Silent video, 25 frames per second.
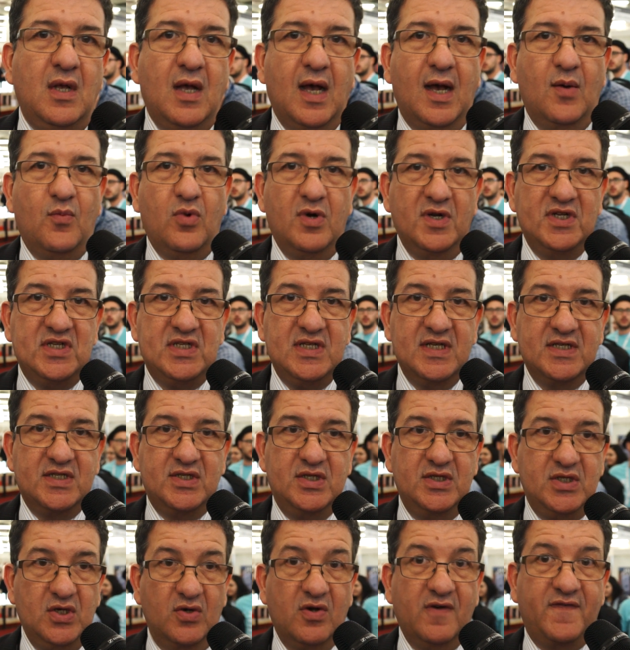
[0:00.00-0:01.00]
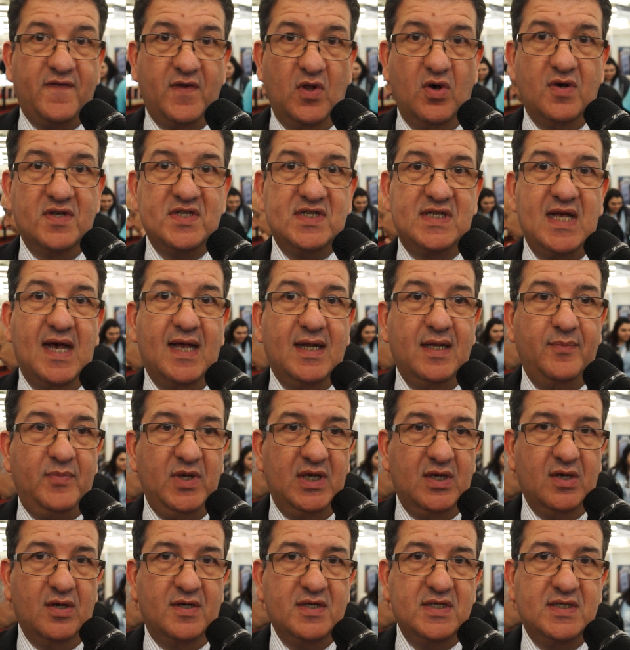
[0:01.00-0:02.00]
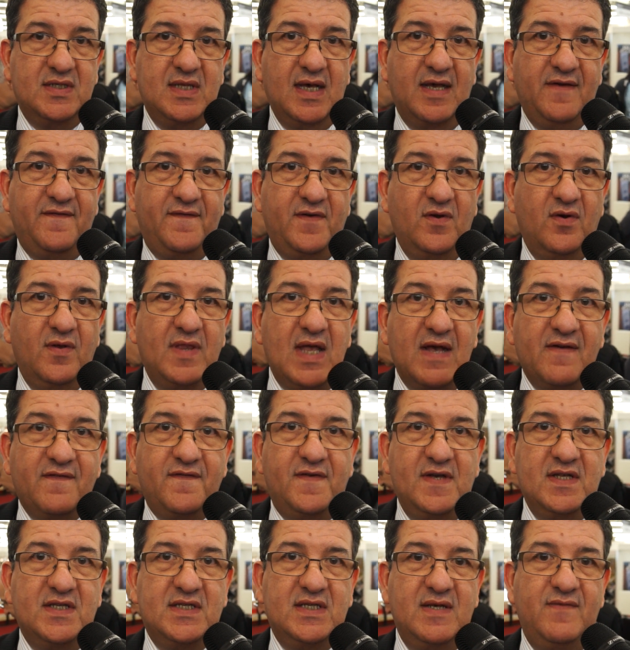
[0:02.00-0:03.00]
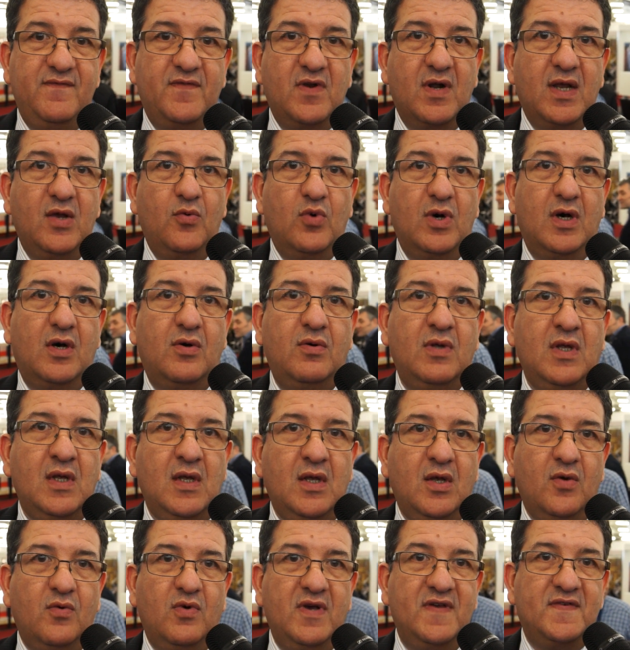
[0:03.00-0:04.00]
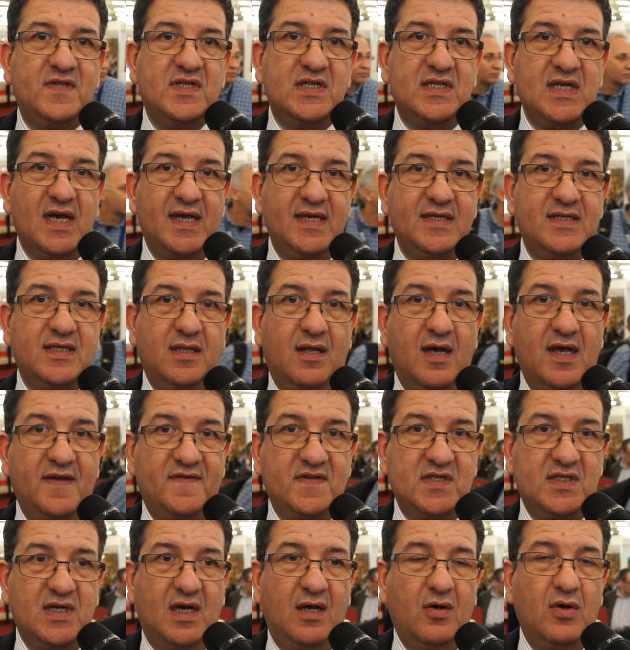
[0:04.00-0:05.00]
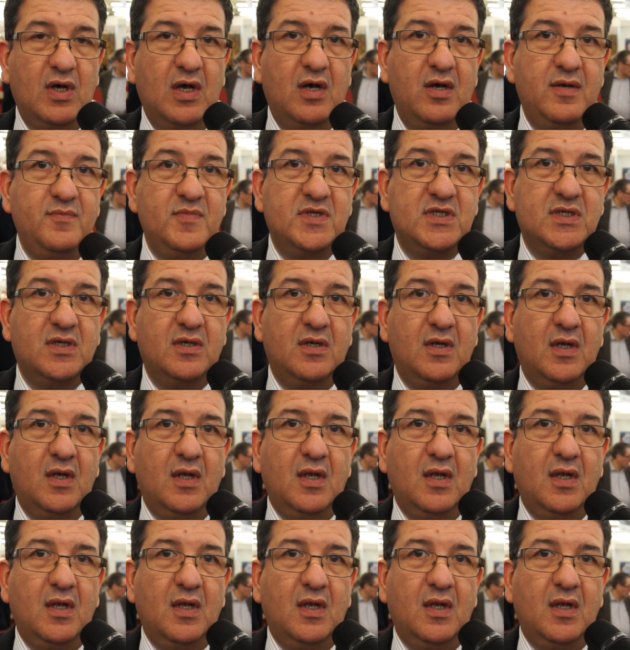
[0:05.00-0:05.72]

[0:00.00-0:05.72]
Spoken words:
and wanted us to do a floor standard because they feel that fits in very well with today's lifestyle homes.